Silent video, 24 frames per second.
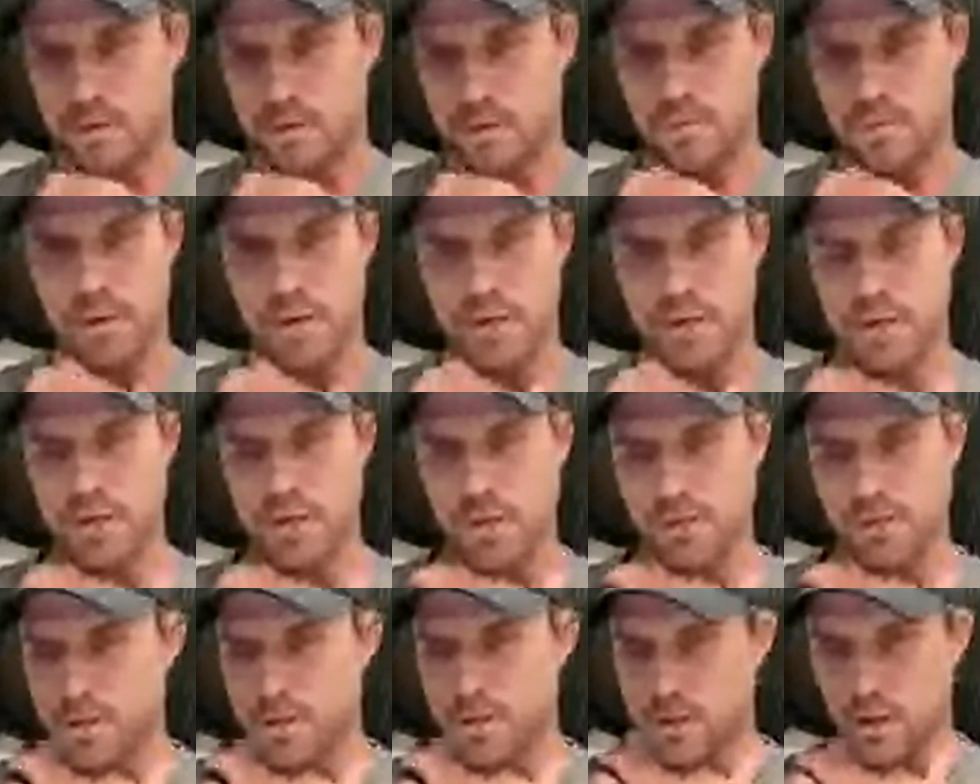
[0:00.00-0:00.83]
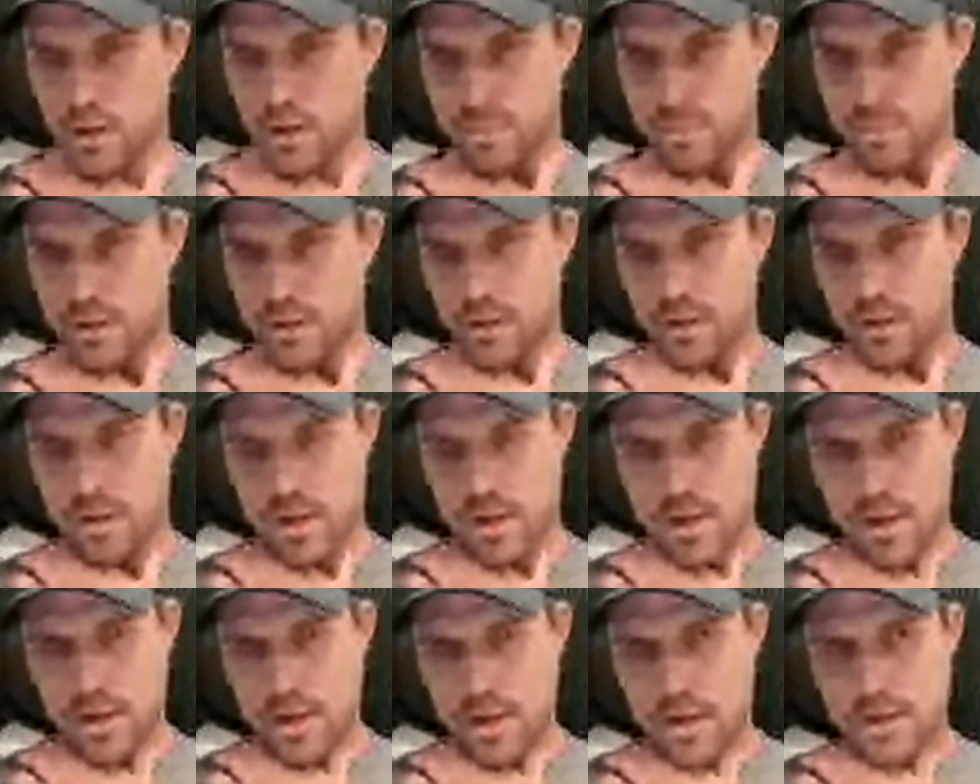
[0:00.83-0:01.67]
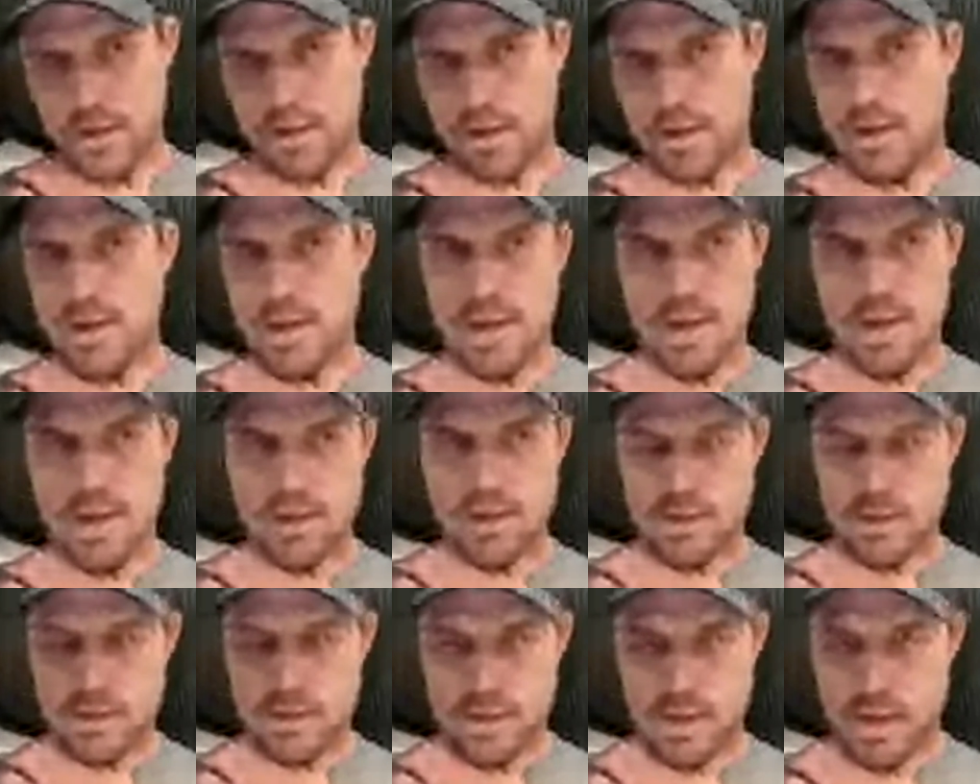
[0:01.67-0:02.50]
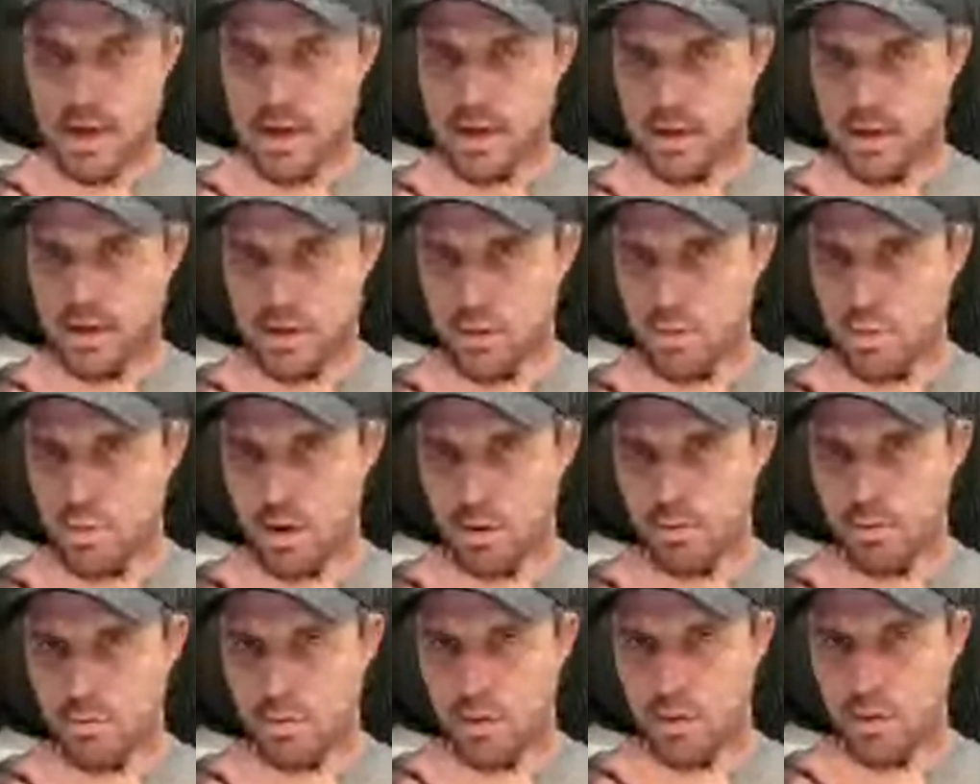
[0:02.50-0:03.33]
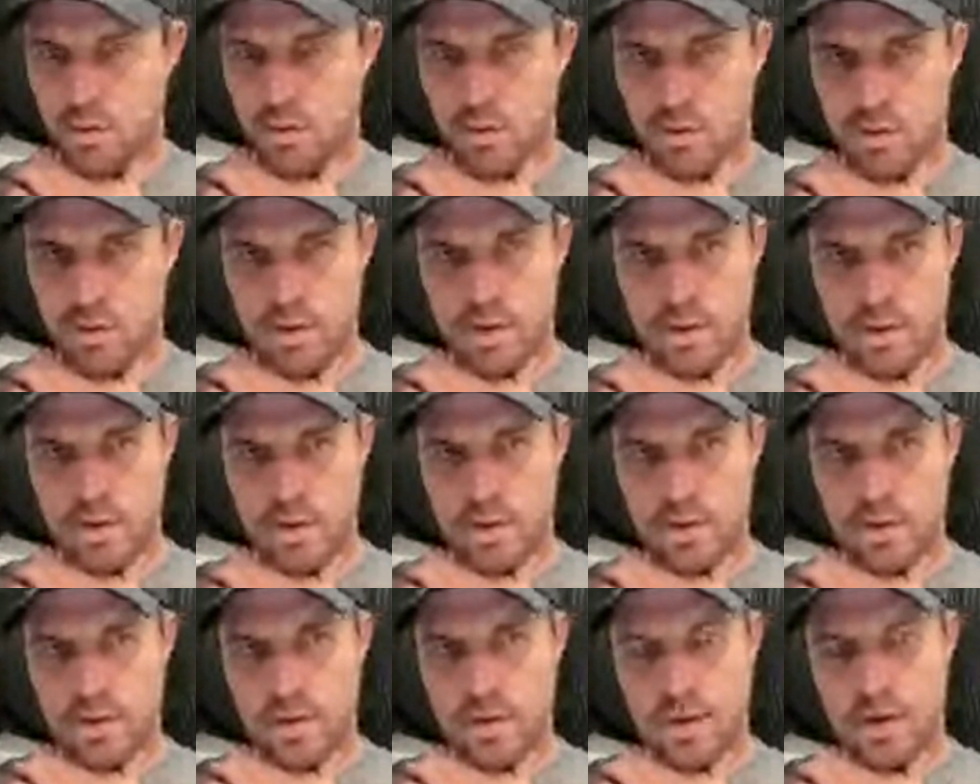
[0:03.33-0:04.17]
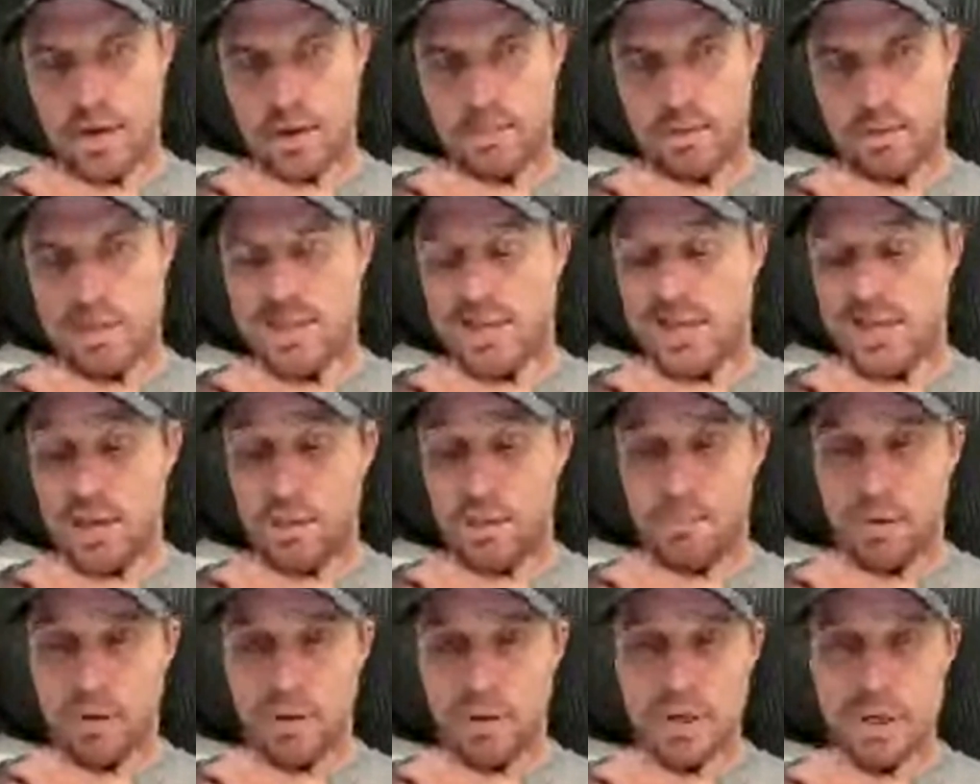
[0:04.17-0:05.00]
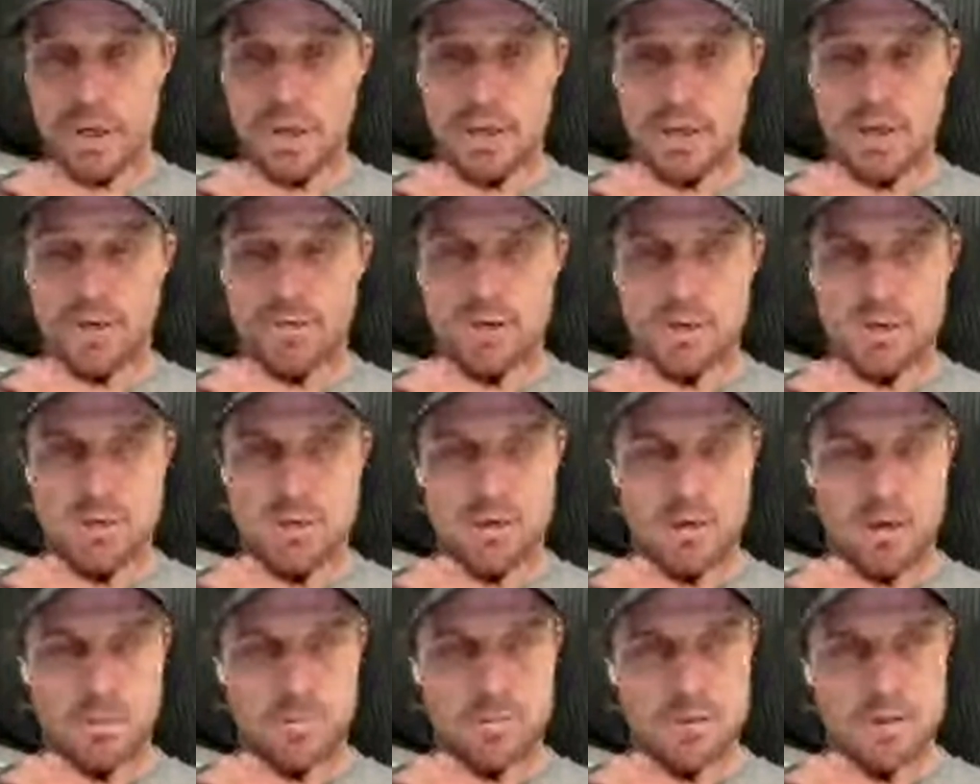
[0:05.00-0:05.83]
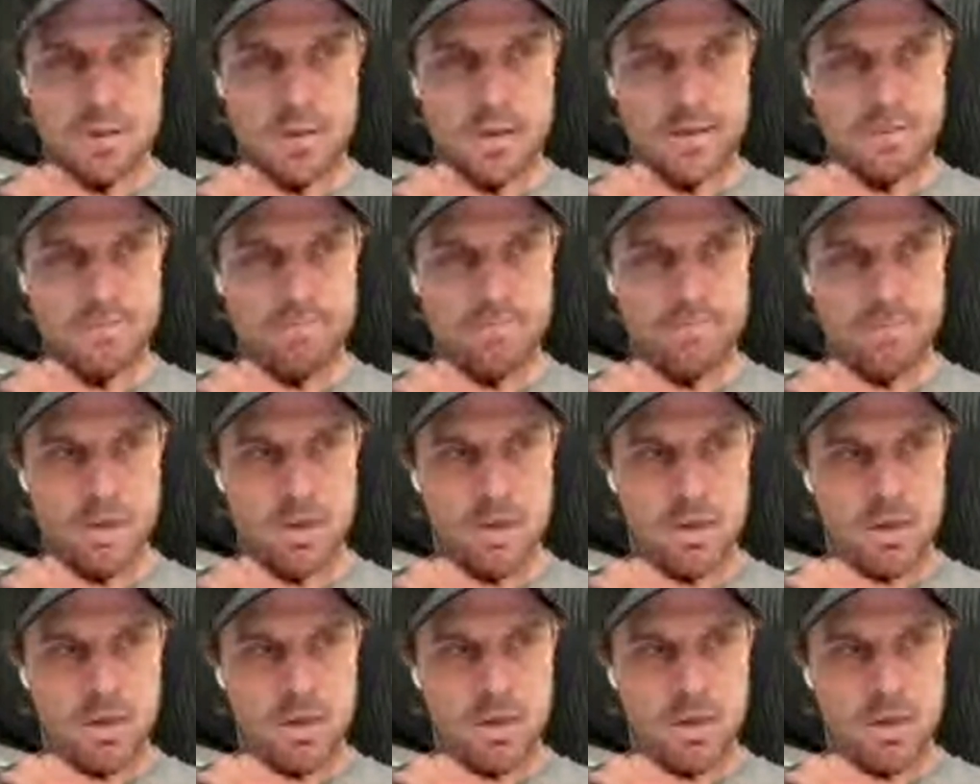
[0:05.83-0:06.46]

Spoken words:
The pressure never stops. The need and desire to want more and to keep pushing never stops. And